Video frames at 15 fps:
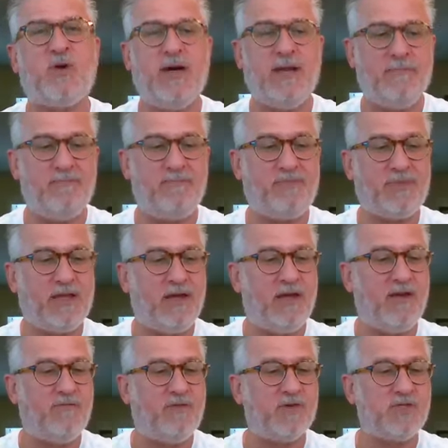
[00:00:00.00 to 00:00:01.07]
1,
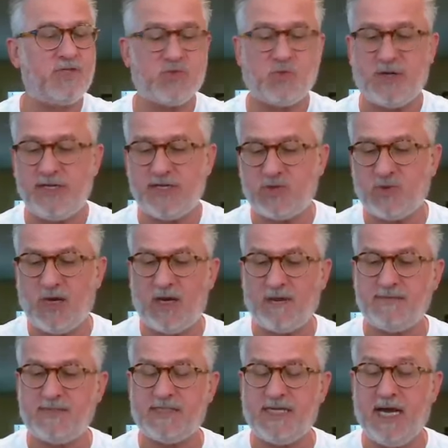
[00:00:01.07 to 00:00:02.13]
verses 1 to
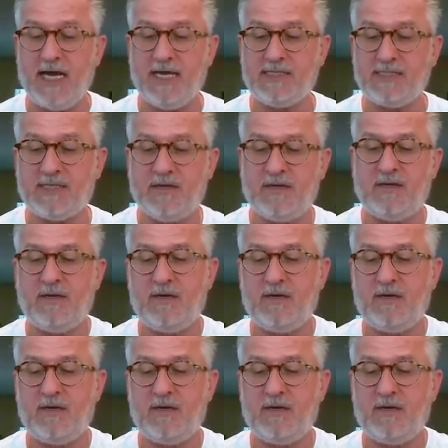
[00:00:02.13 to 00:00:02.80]
12 says,